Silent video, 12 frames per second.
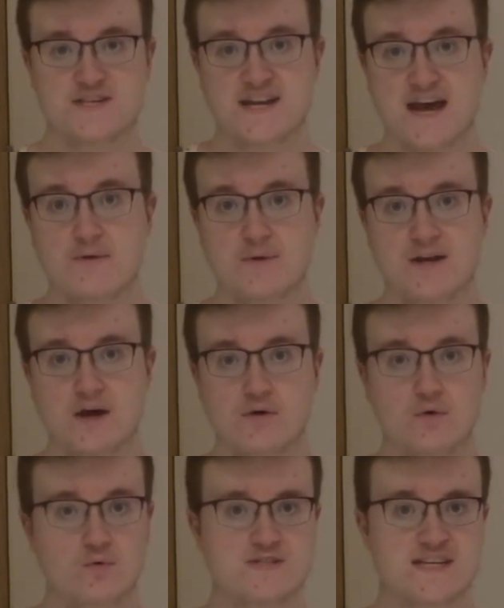So now we
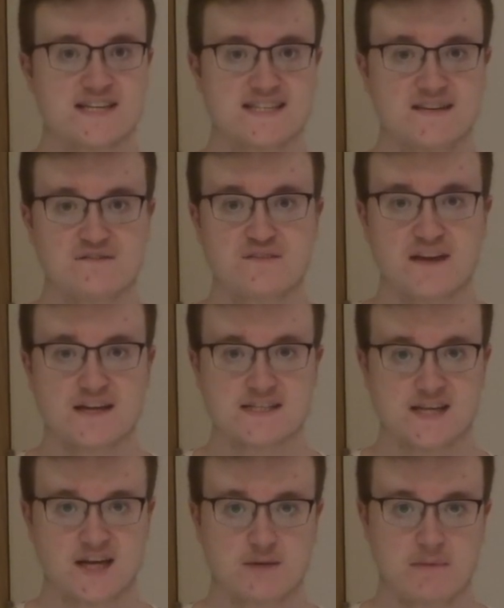know all 16
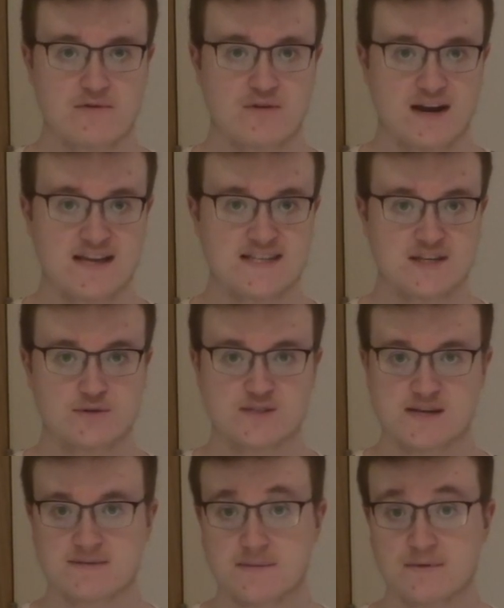figures are going to be releasing on
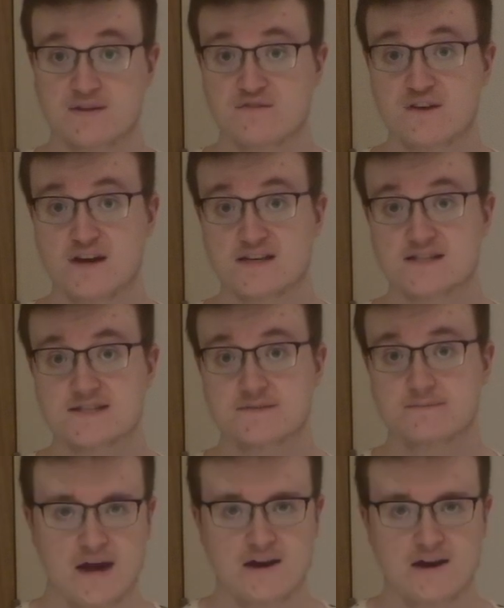September the 1st.